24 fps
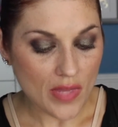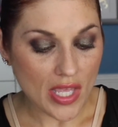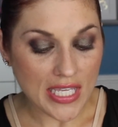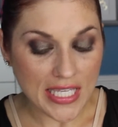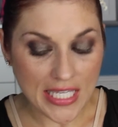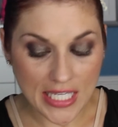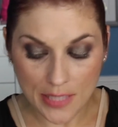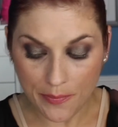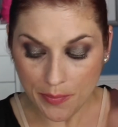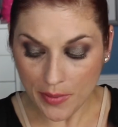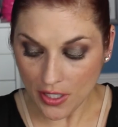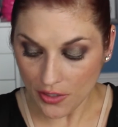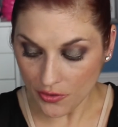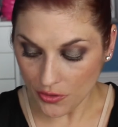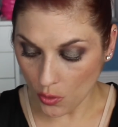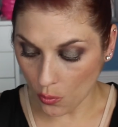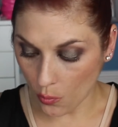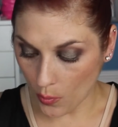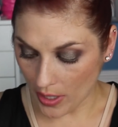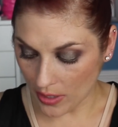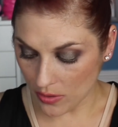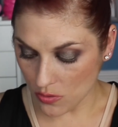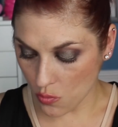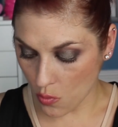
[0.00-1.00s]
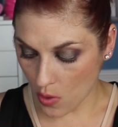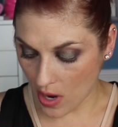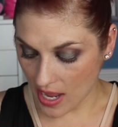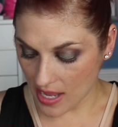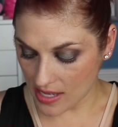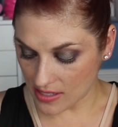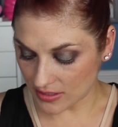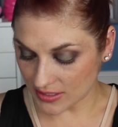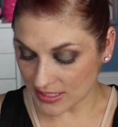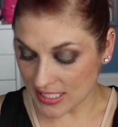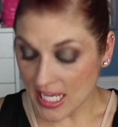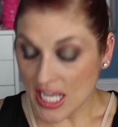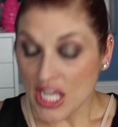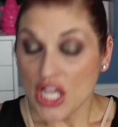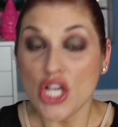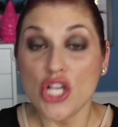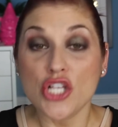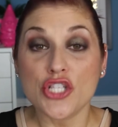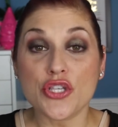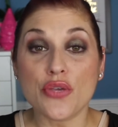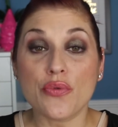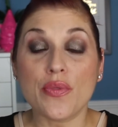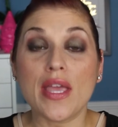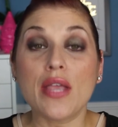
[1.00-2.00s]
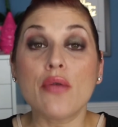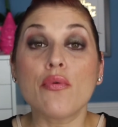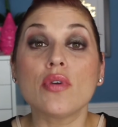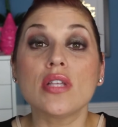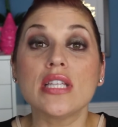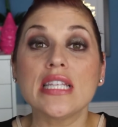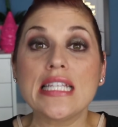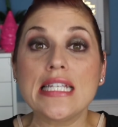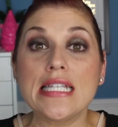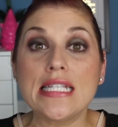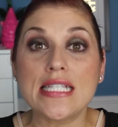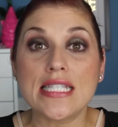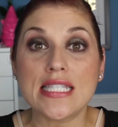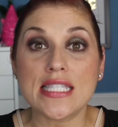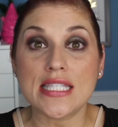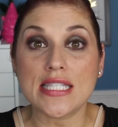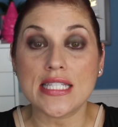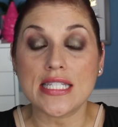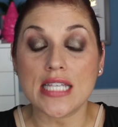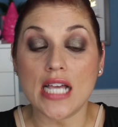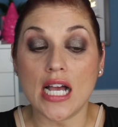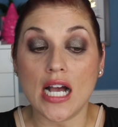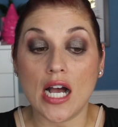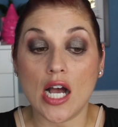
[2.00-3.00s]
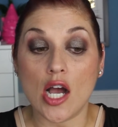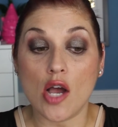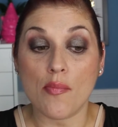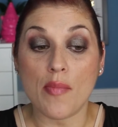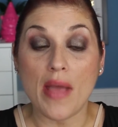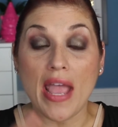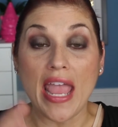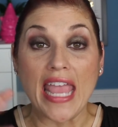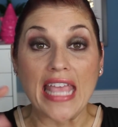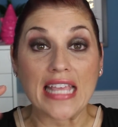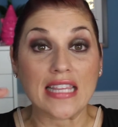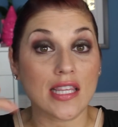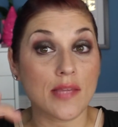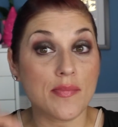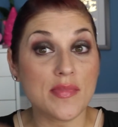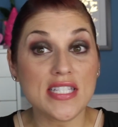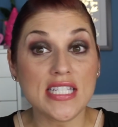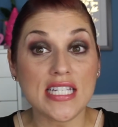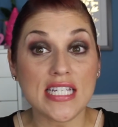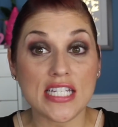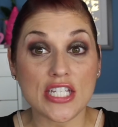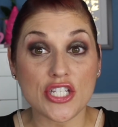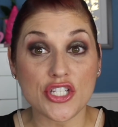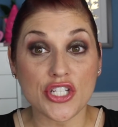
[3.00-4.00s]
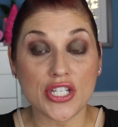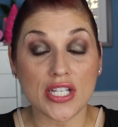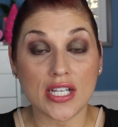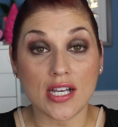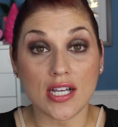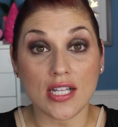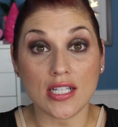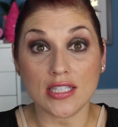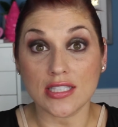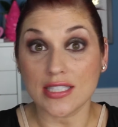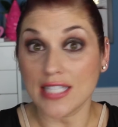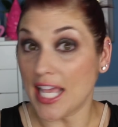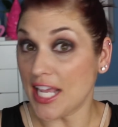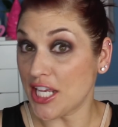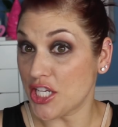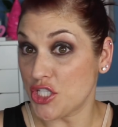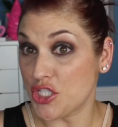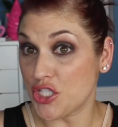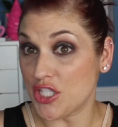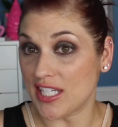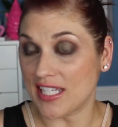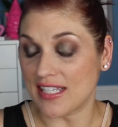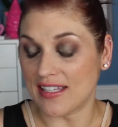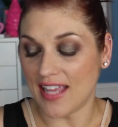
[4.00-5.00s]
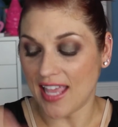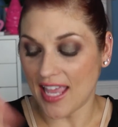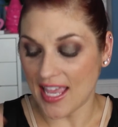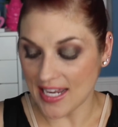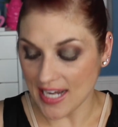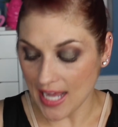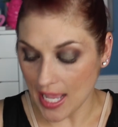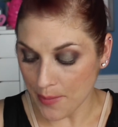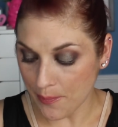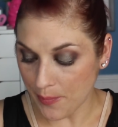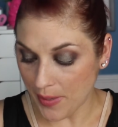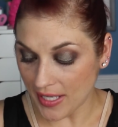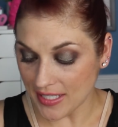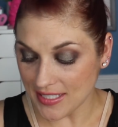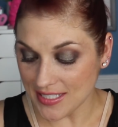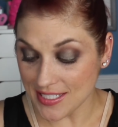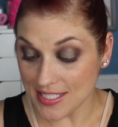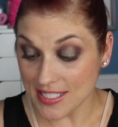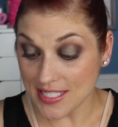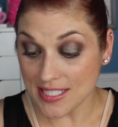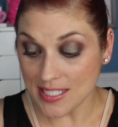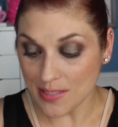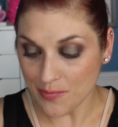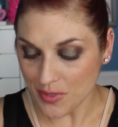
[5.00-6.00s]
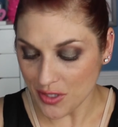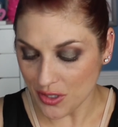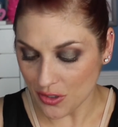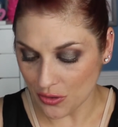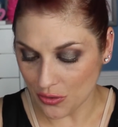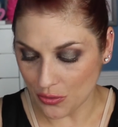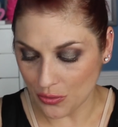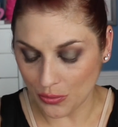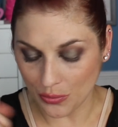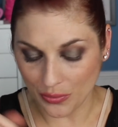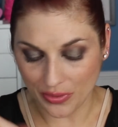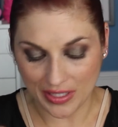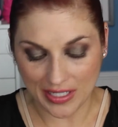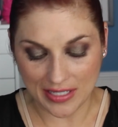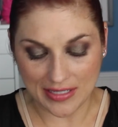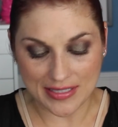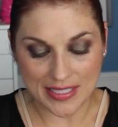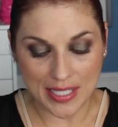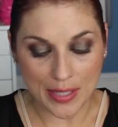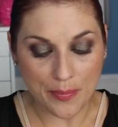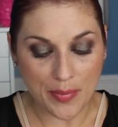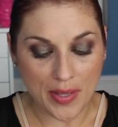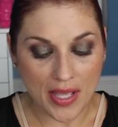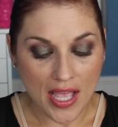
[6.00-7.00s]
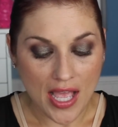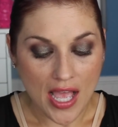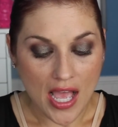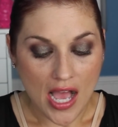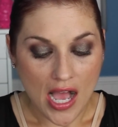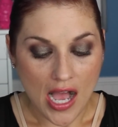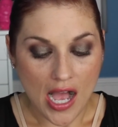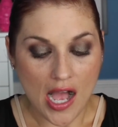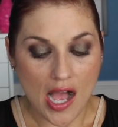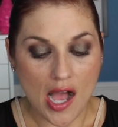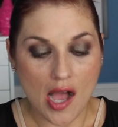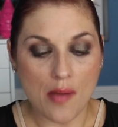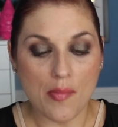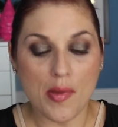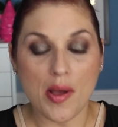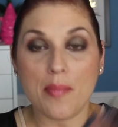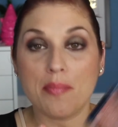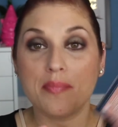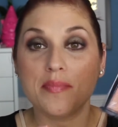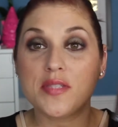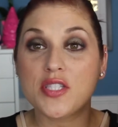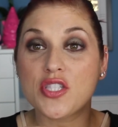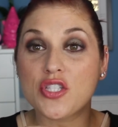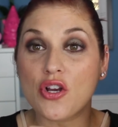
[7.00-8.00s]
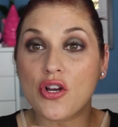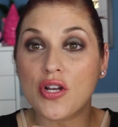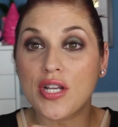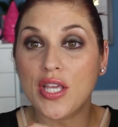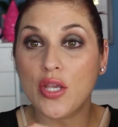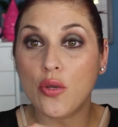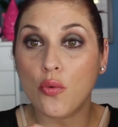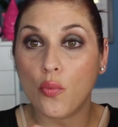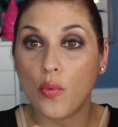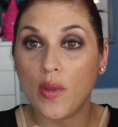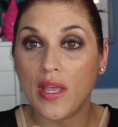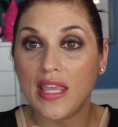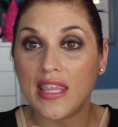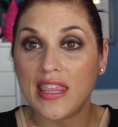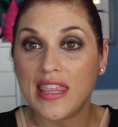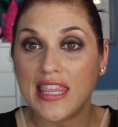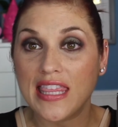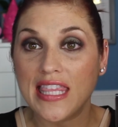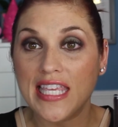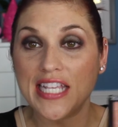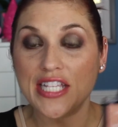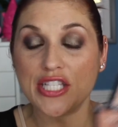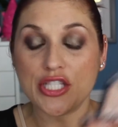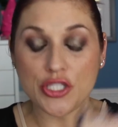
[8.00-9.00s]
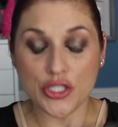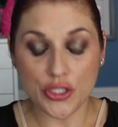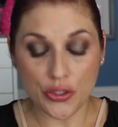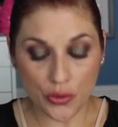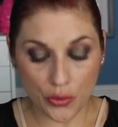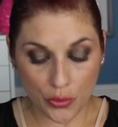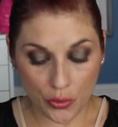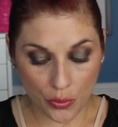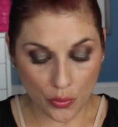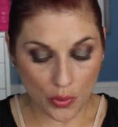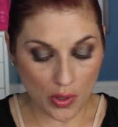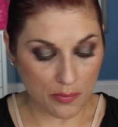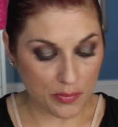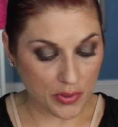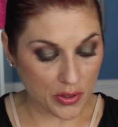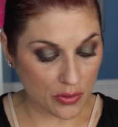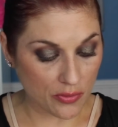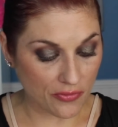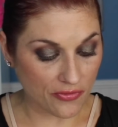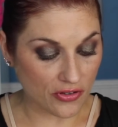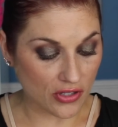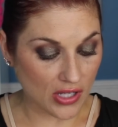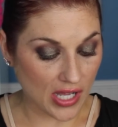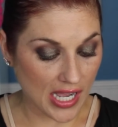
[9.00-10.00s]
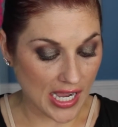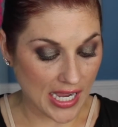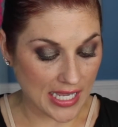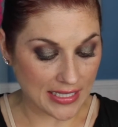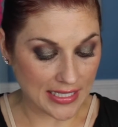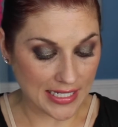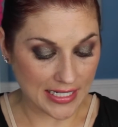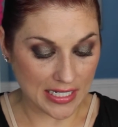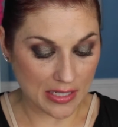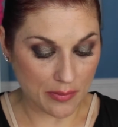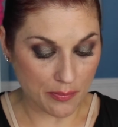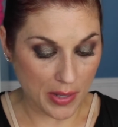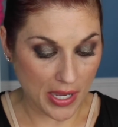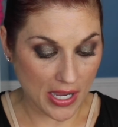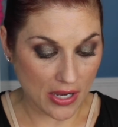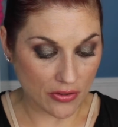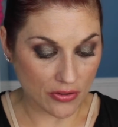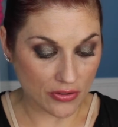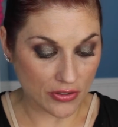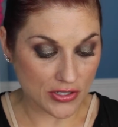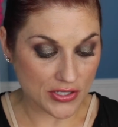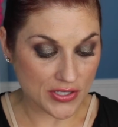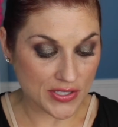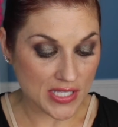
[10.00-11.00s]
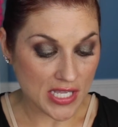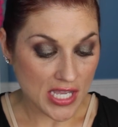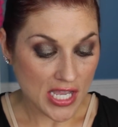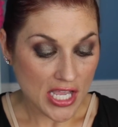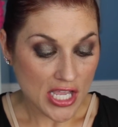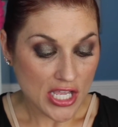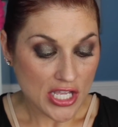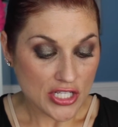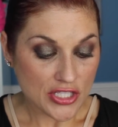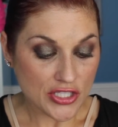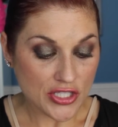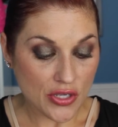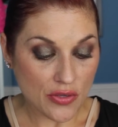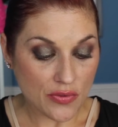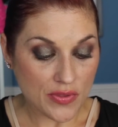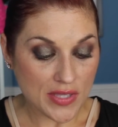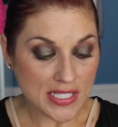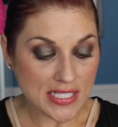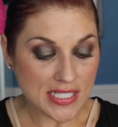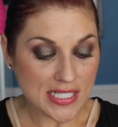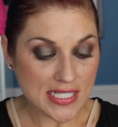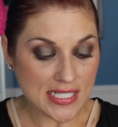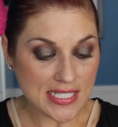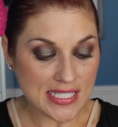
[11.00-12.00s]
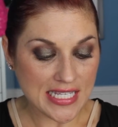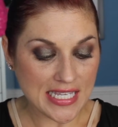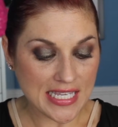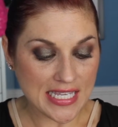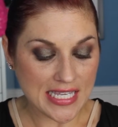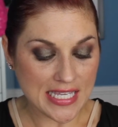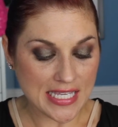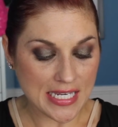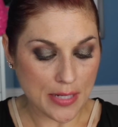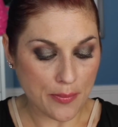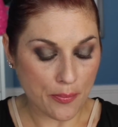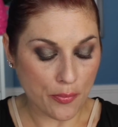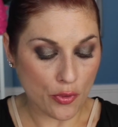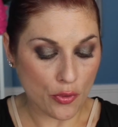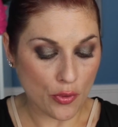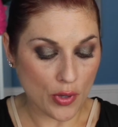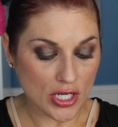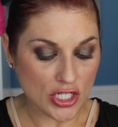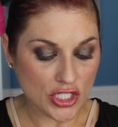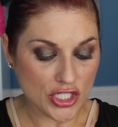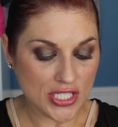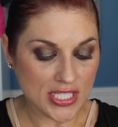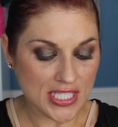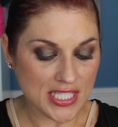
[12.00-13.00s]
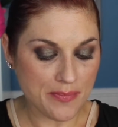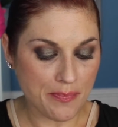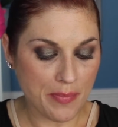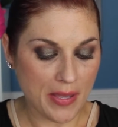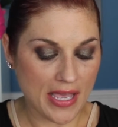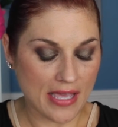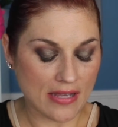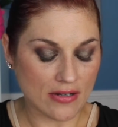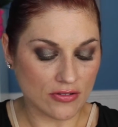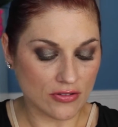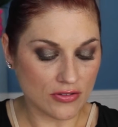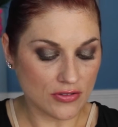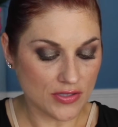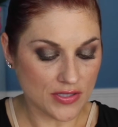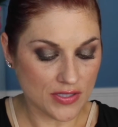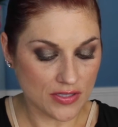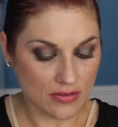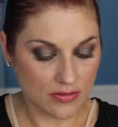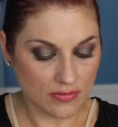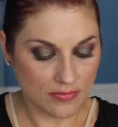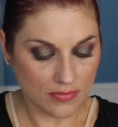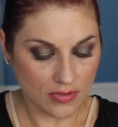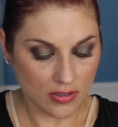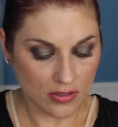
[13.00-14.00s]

Keeping on the Wet n Wild, so they released a limited edition collection, and I picked some of the cool things up, starting with these two beautiful highlighting powders. So this is in Precious Petals.